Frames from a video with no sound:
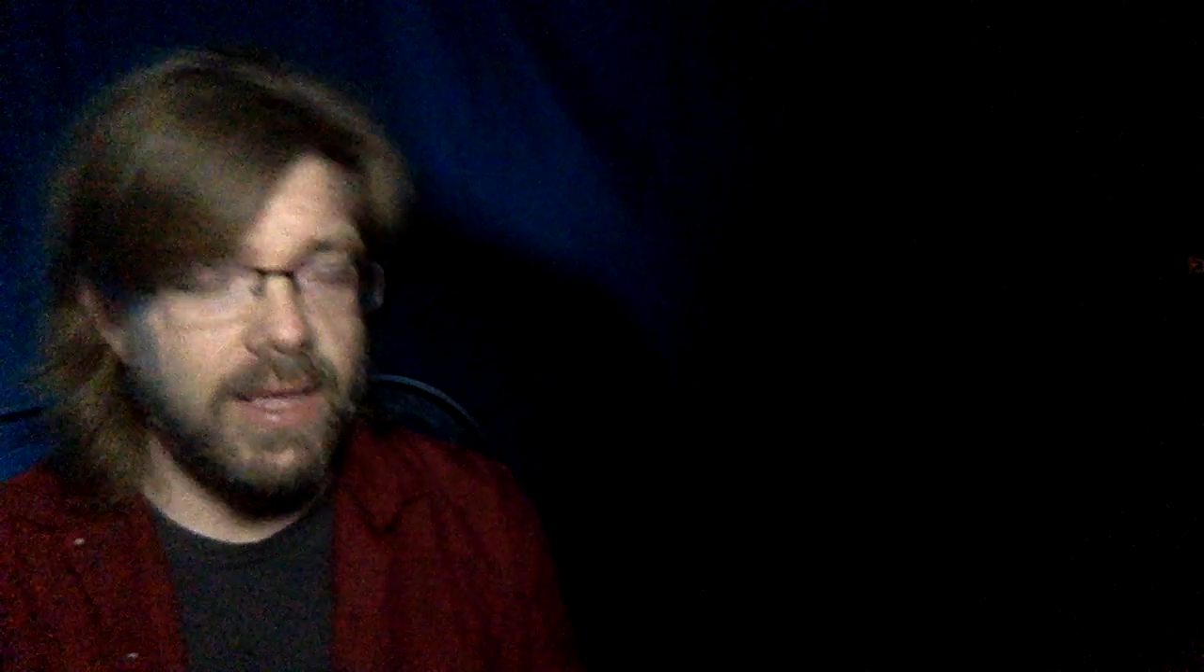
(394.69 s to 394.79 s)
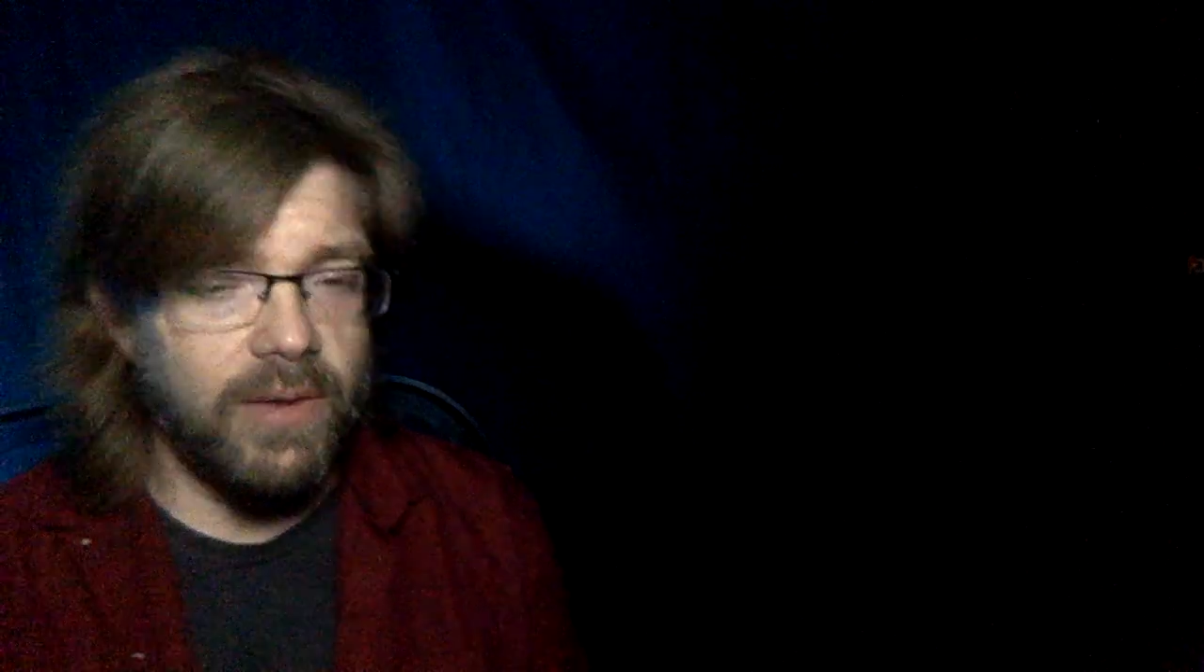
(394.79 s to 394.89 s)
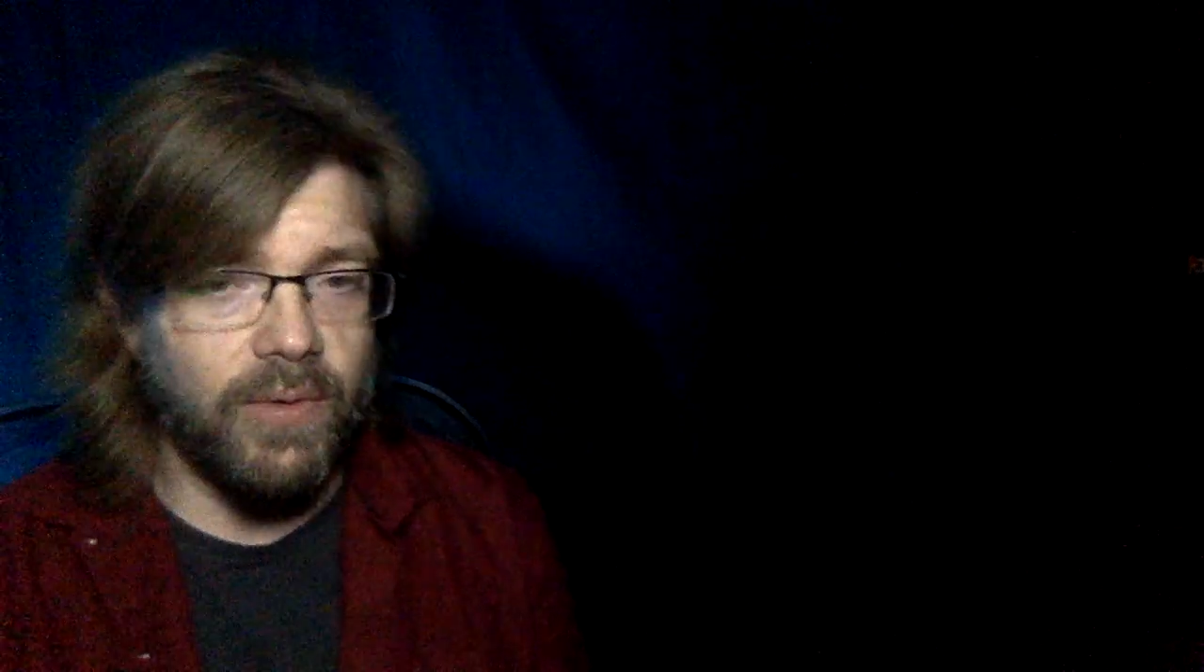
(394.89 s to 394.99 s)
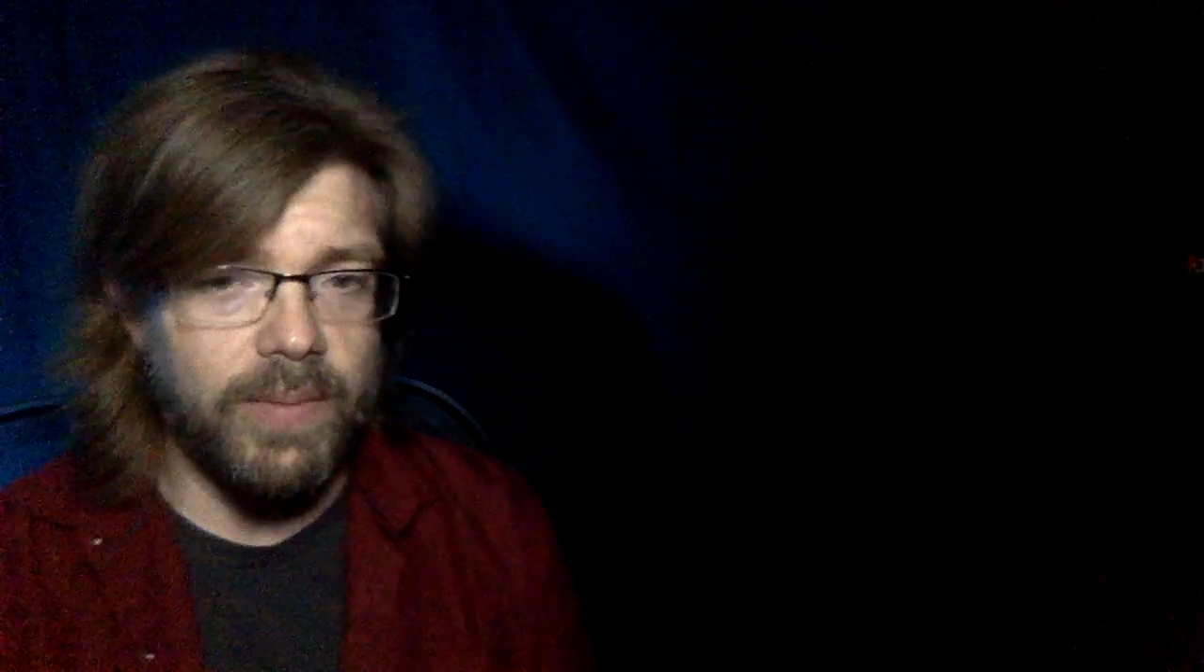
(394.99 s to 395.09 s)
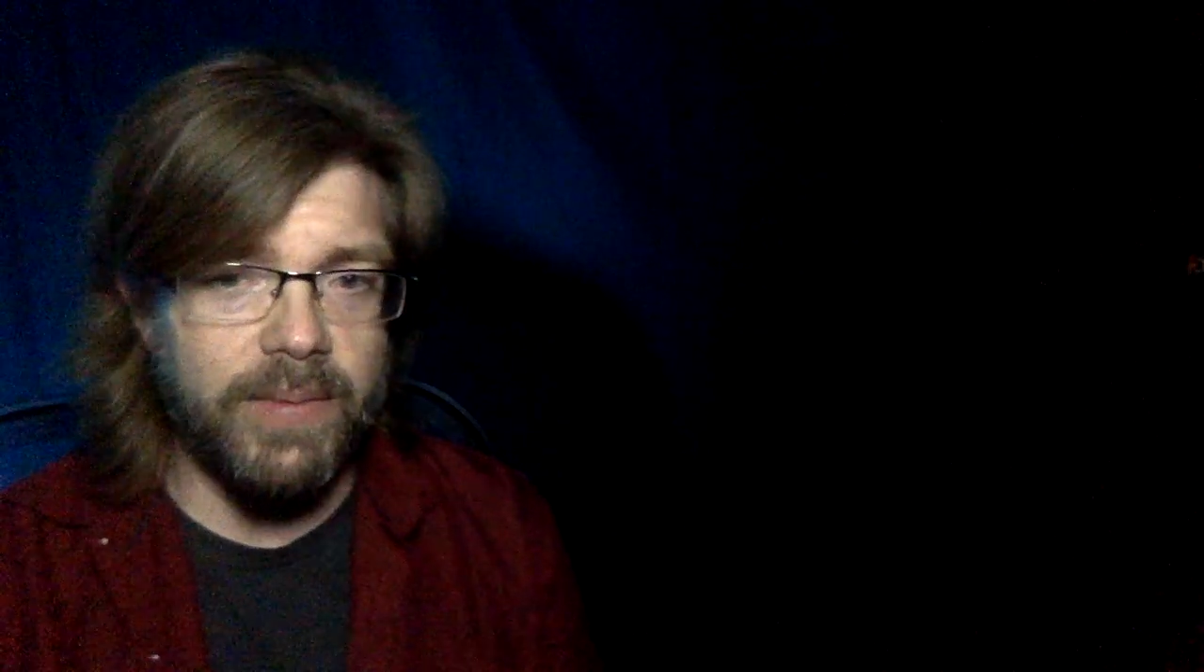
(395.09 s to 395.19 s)

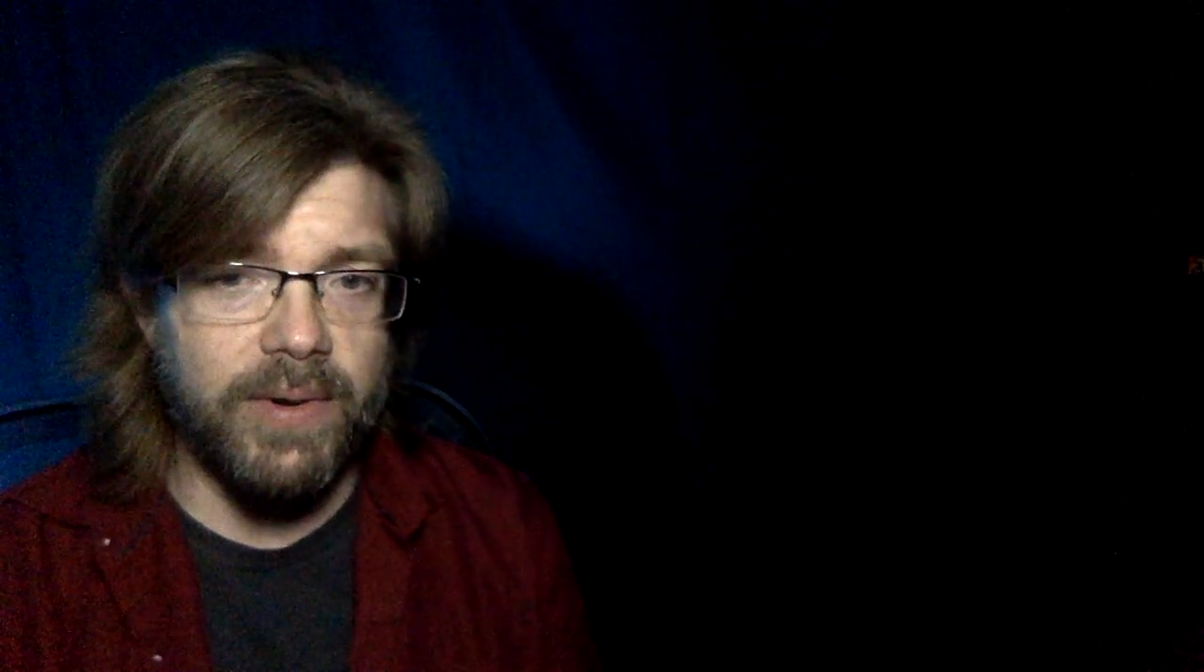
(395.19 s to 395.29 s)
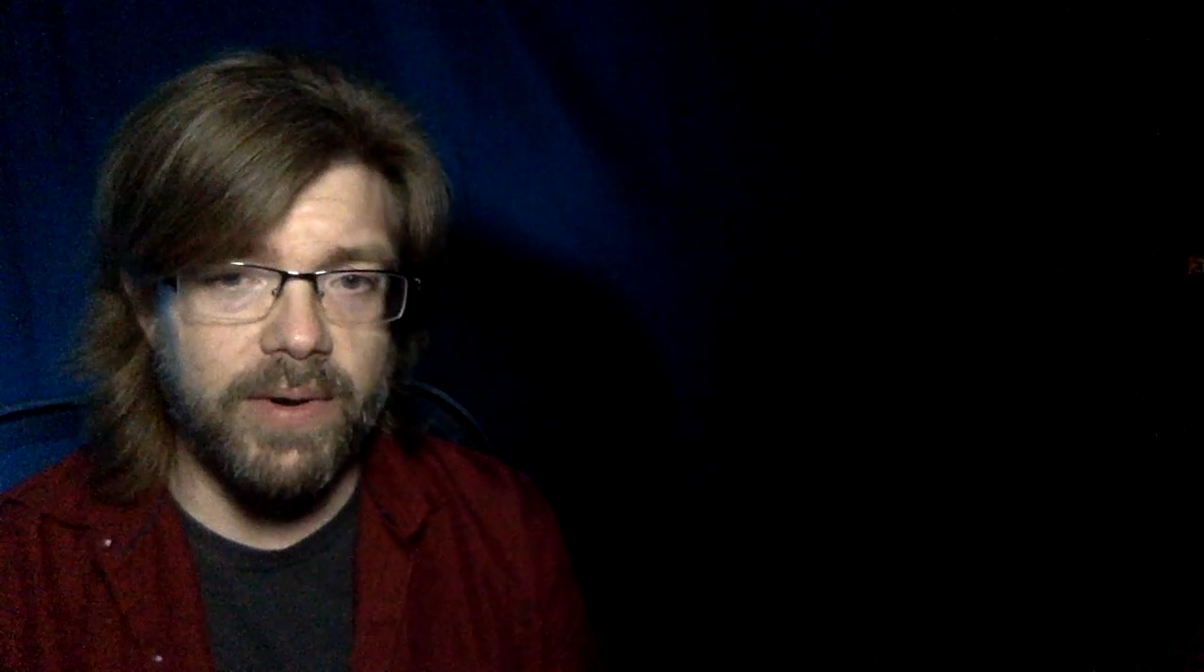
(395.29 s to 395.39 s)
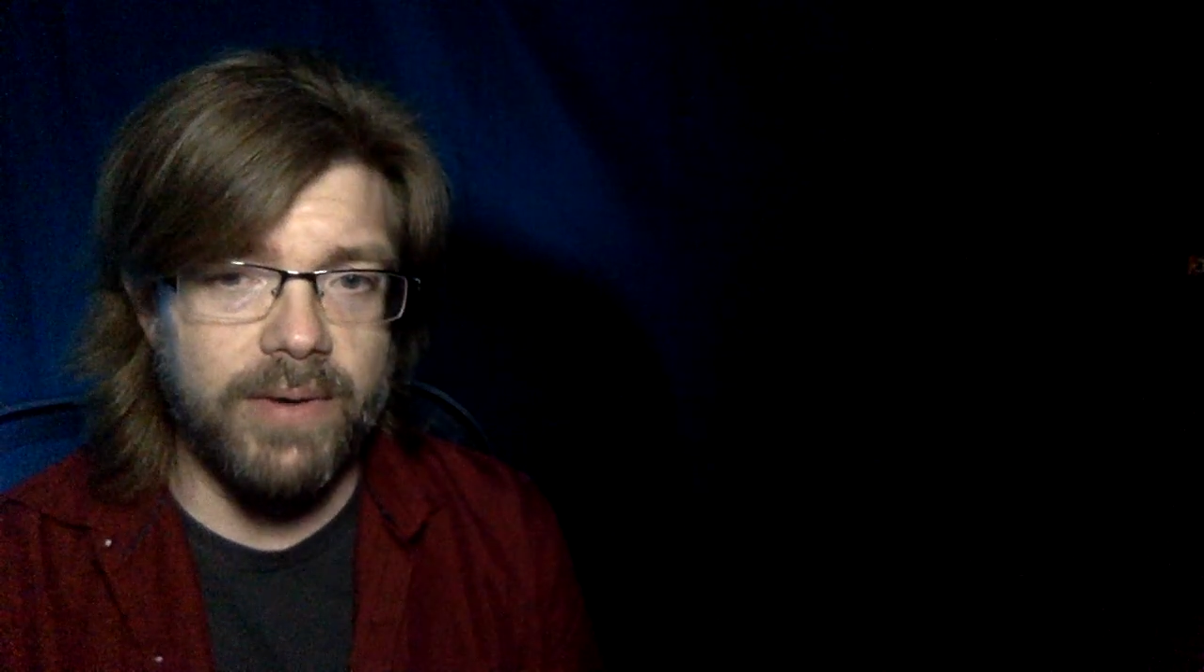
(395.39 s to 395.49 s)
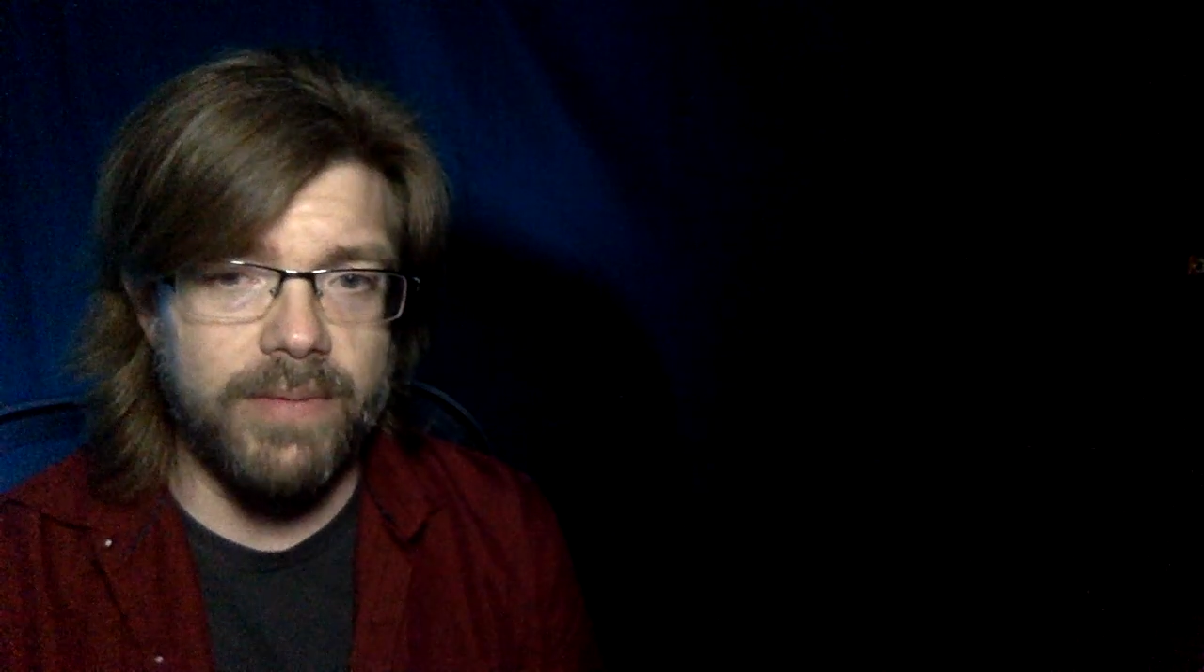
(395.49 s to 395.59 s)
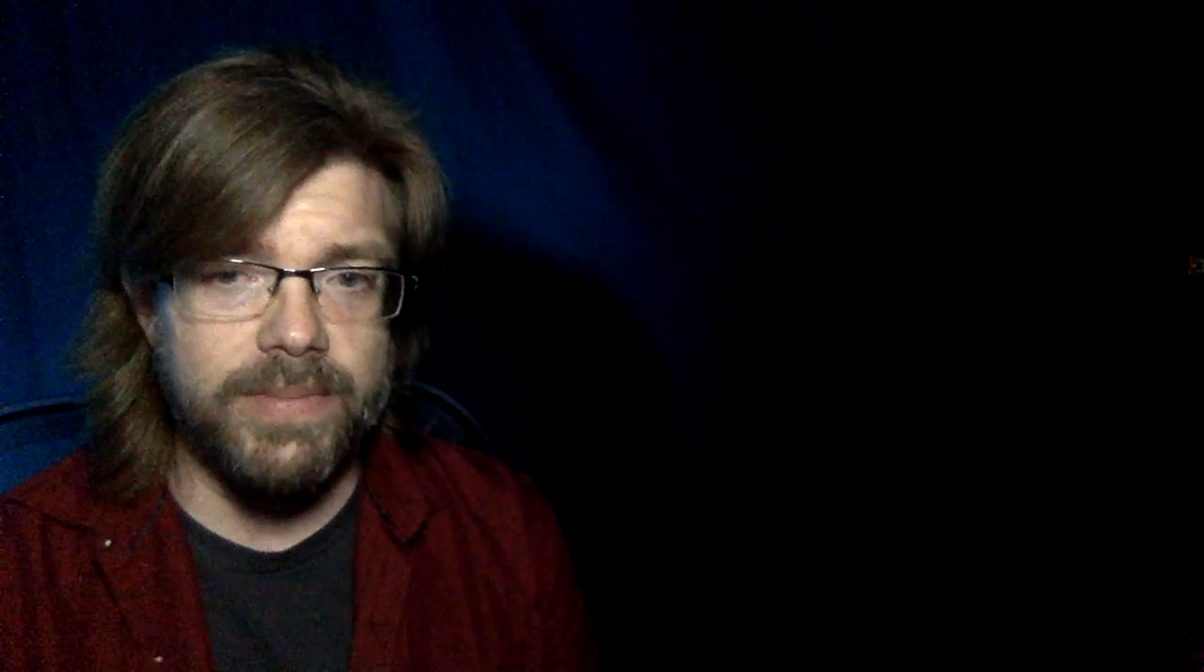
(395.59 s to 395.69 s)
and remember,